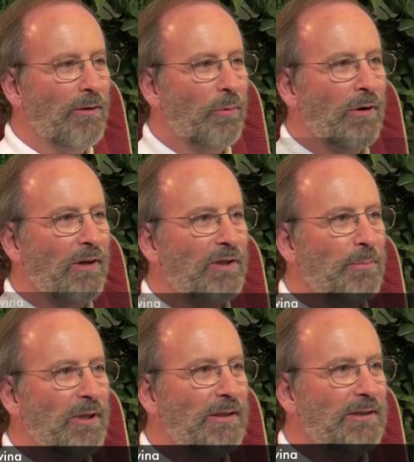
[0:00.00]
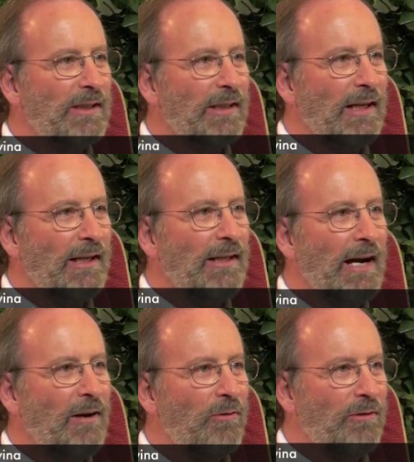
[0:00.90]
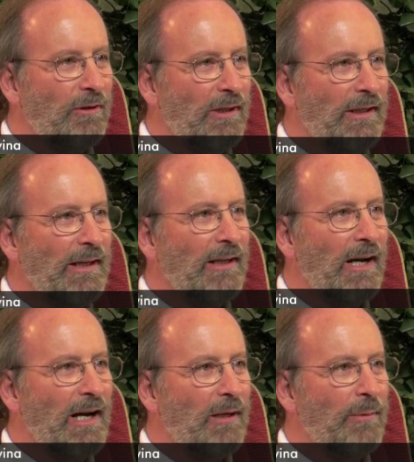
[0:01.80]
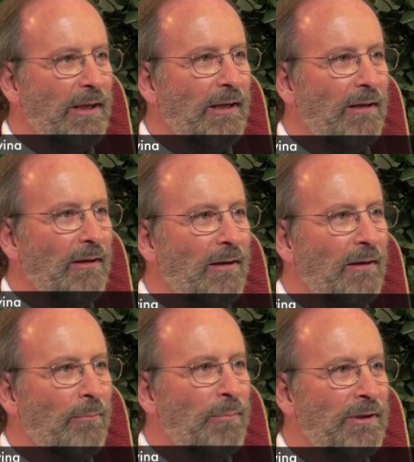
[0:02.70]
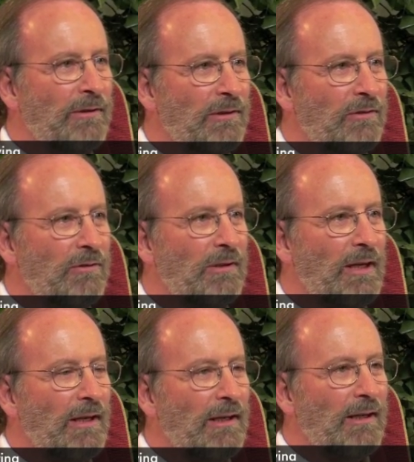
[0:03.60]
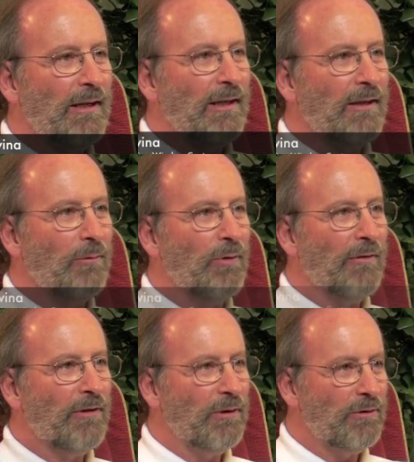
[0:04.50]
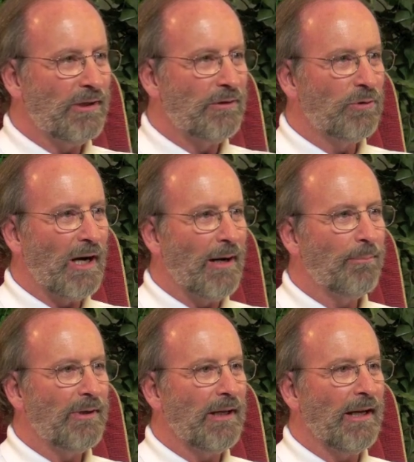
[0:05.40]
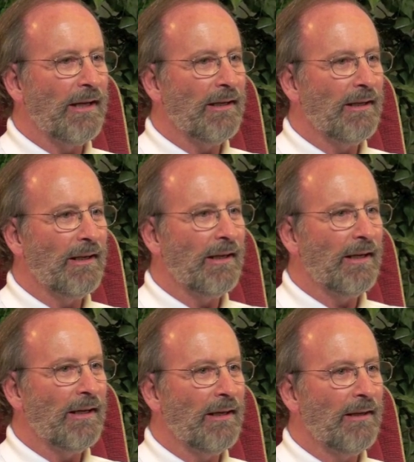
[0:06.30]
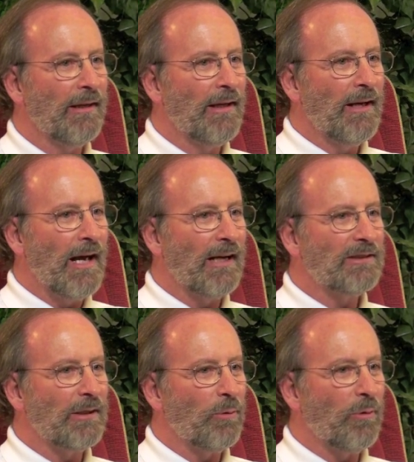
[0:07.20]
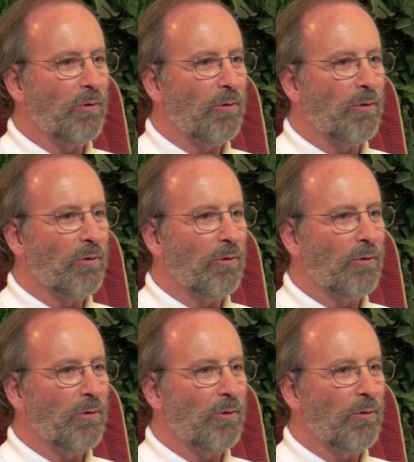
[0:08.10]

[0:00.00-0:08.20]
We were experiencing a downturn in the economy. Our business revenues had dropped, and actually